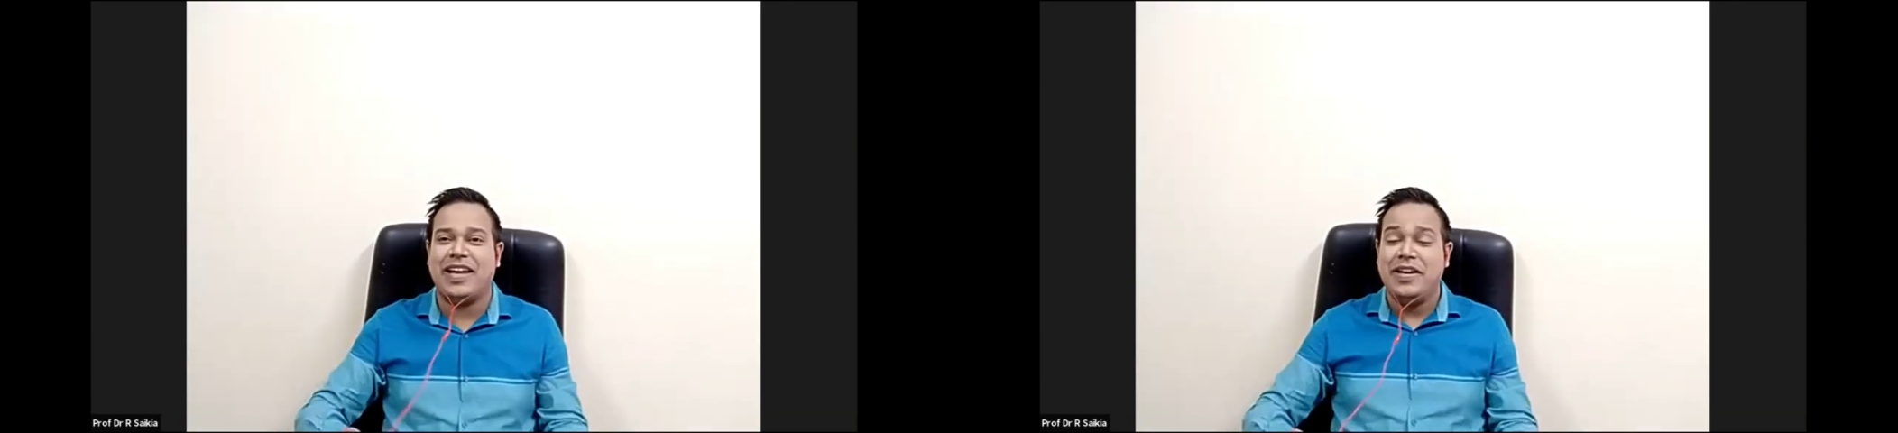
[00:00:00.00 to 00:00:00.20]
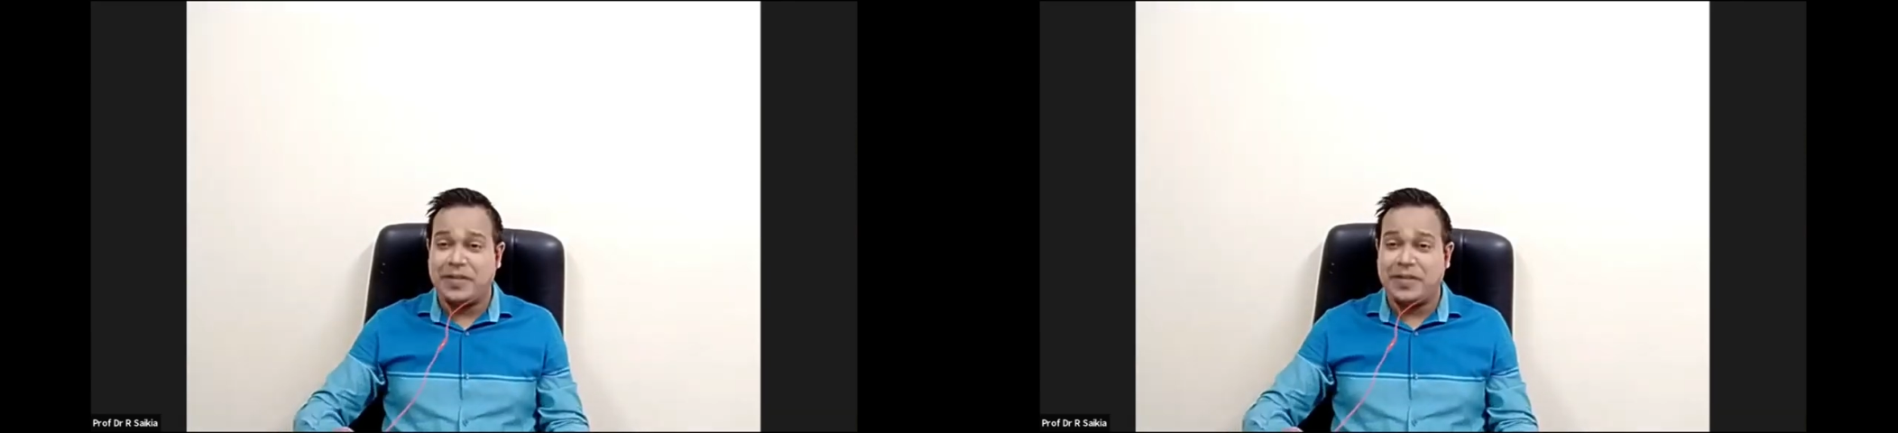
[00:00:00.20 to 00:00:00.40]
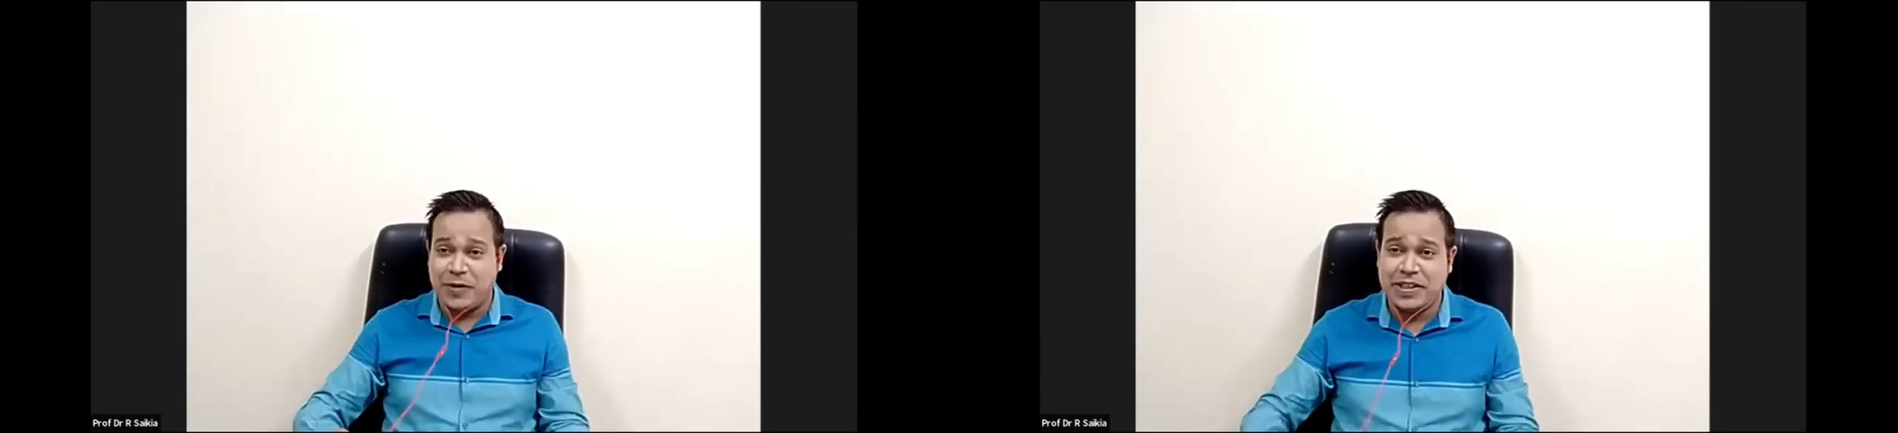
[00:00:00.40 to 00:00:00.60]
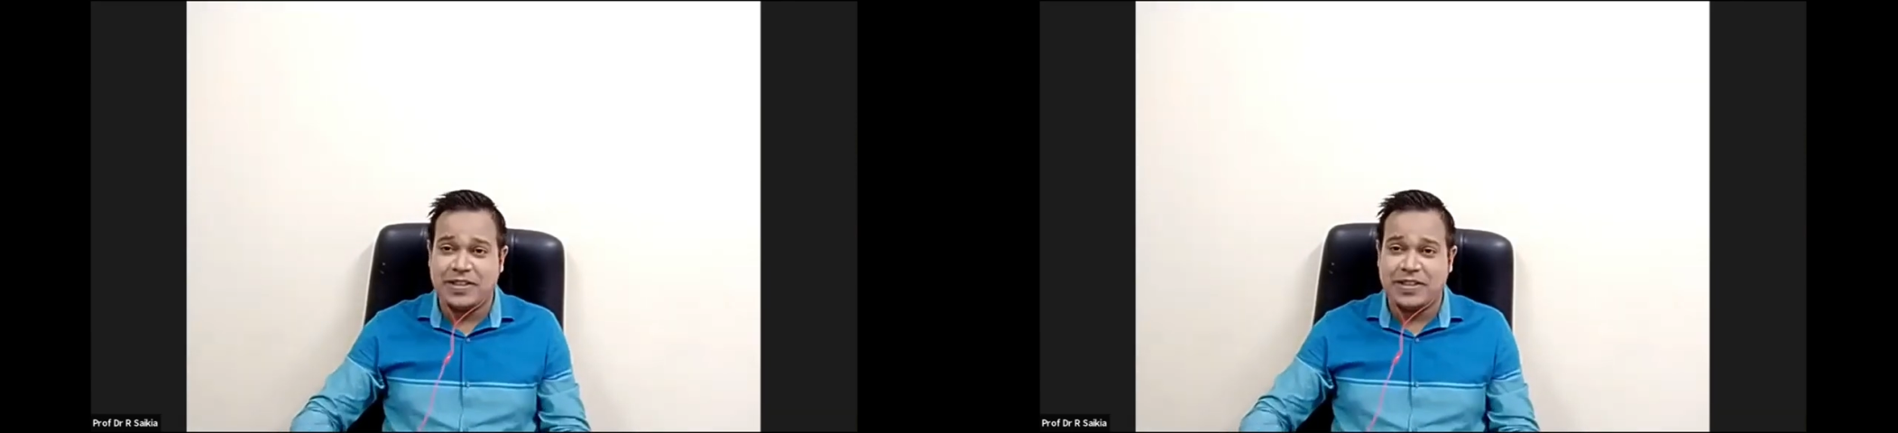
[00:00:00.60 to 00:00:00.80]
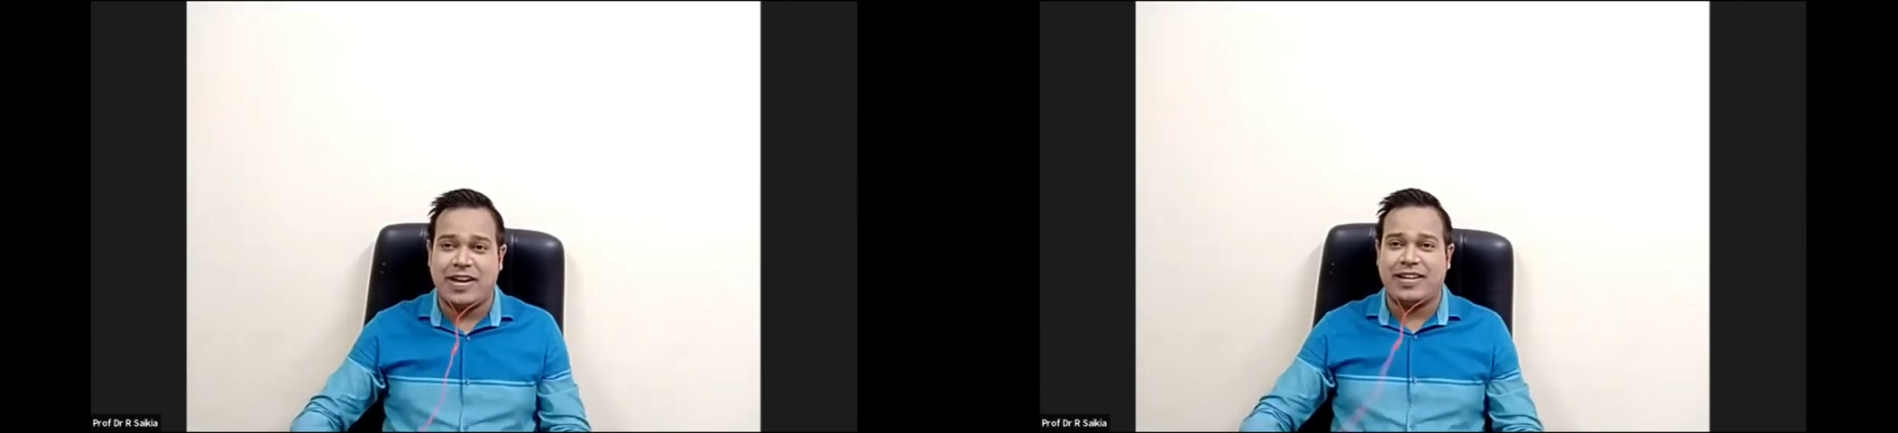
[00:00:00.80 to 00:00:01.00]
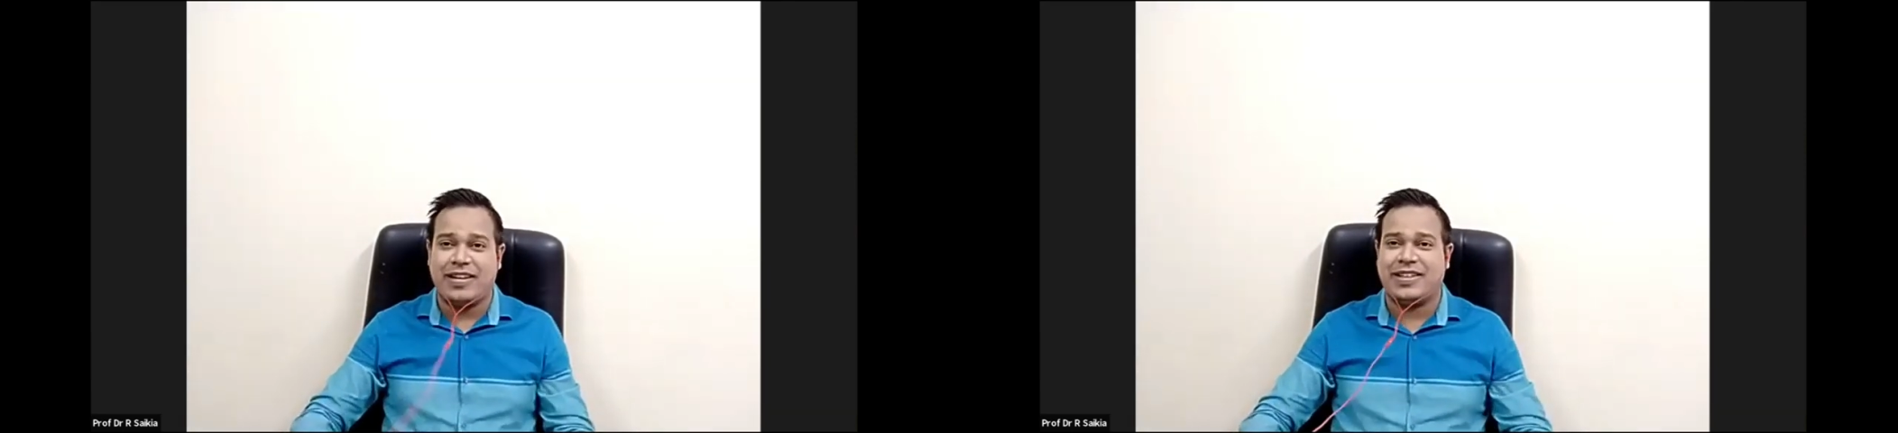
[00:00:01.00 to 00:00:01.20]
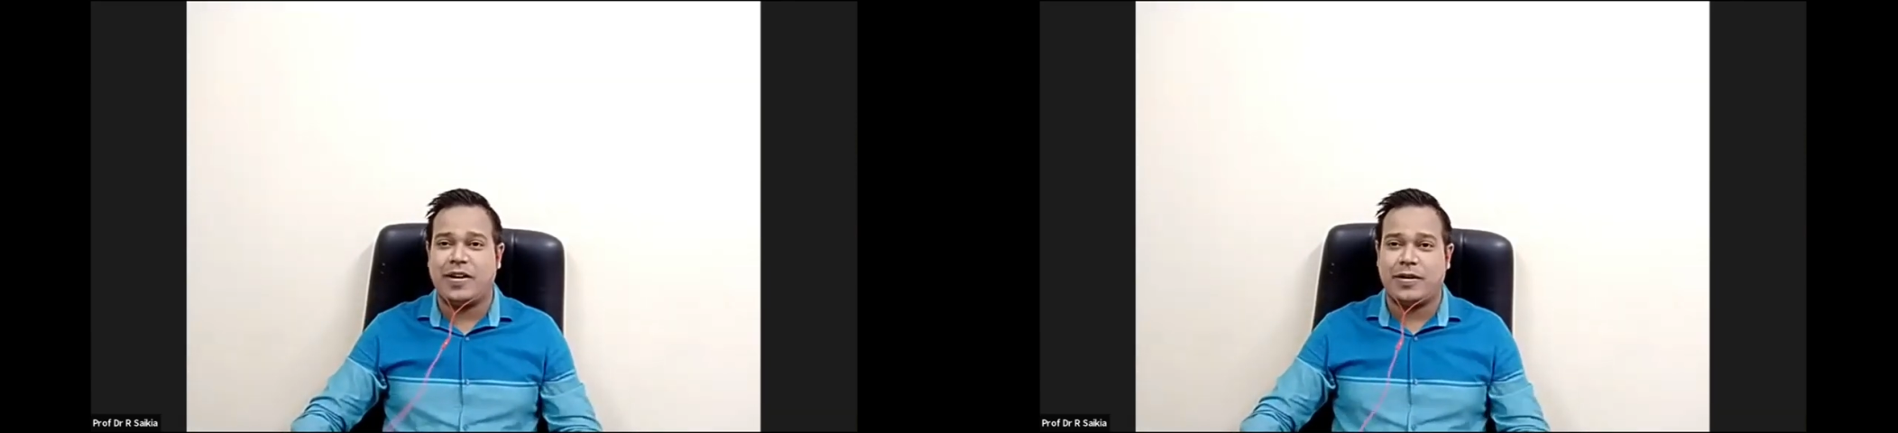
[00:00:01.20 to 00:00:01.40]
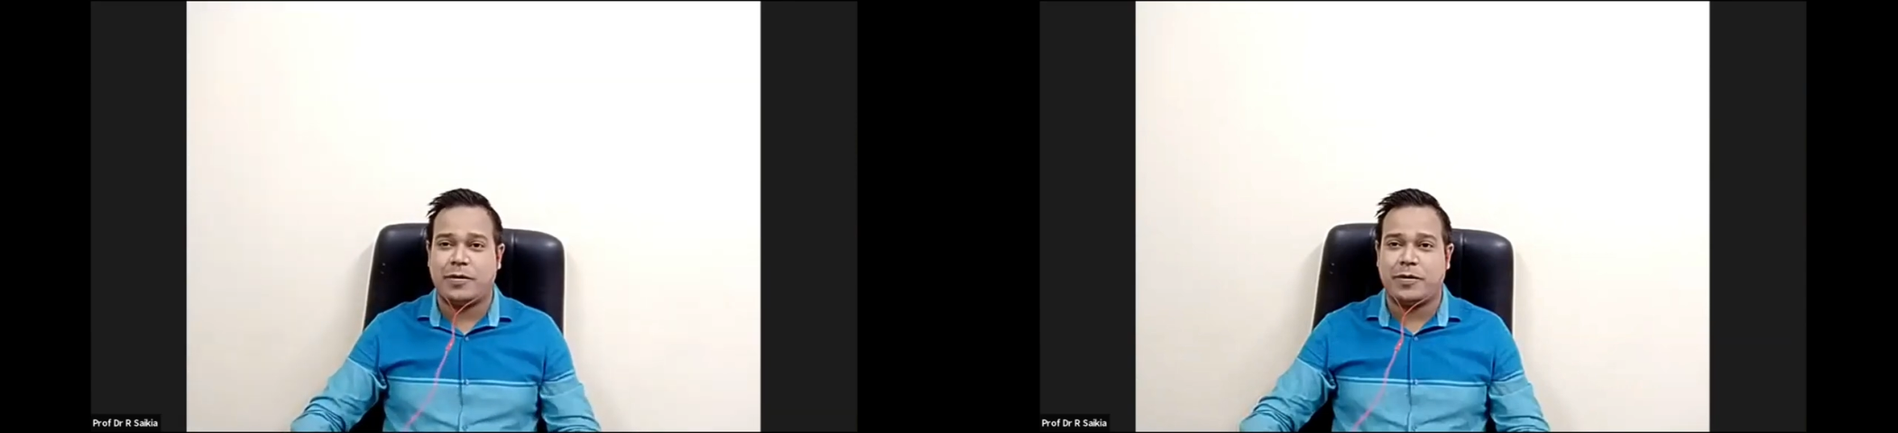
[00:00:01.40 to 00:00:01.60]
repeat us
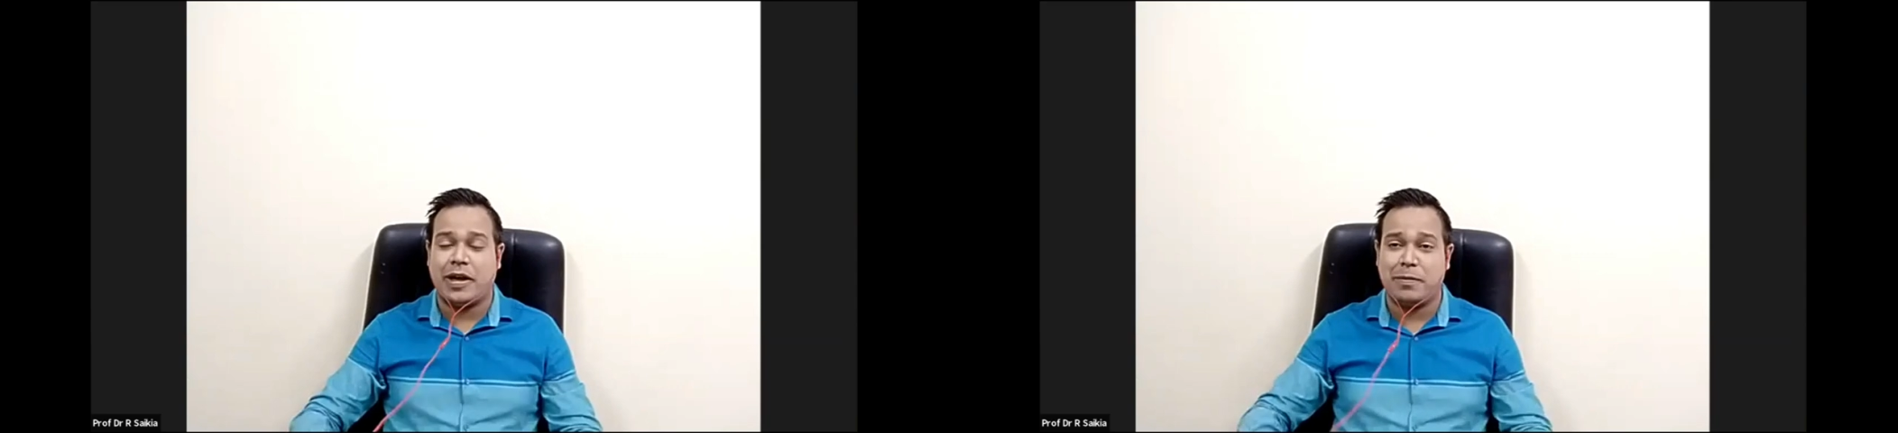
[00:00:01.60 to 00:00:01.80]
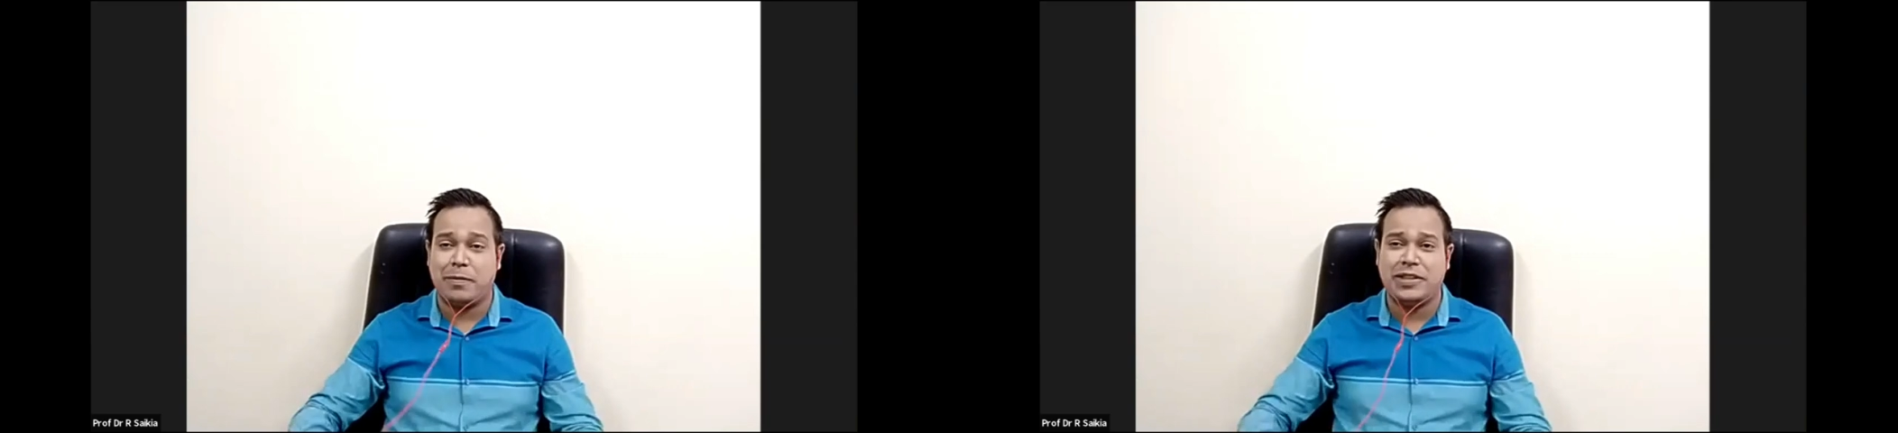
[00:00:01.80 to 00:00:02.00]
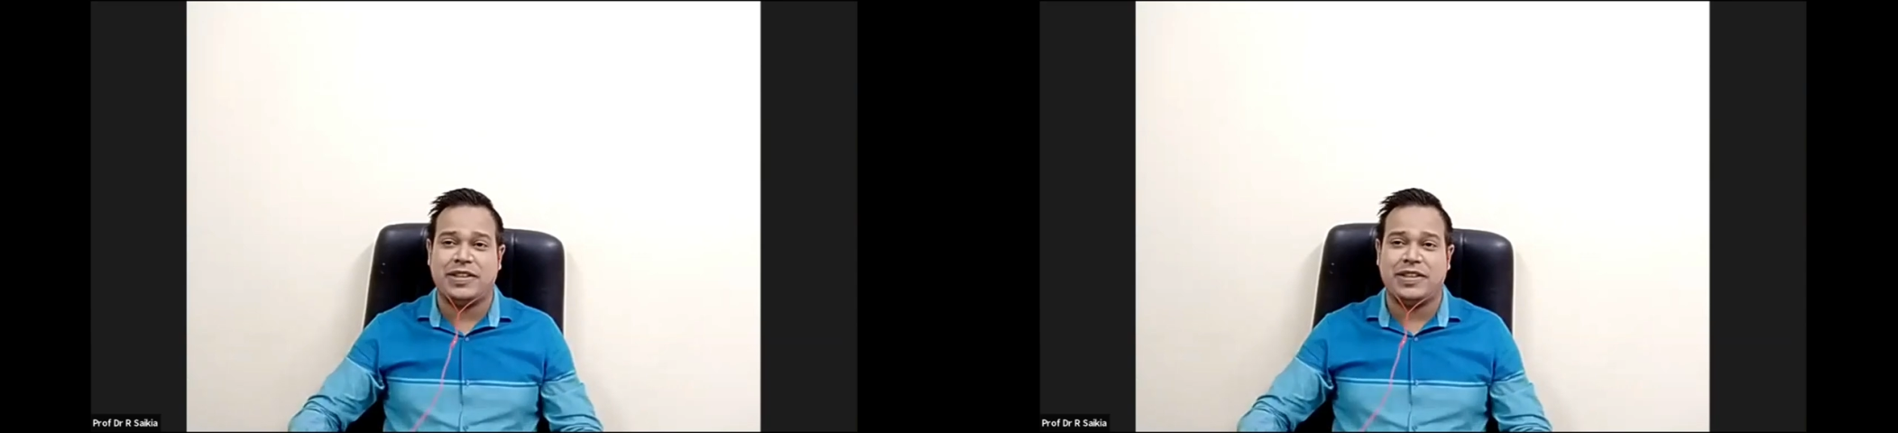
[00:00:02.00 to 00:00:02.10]
her message,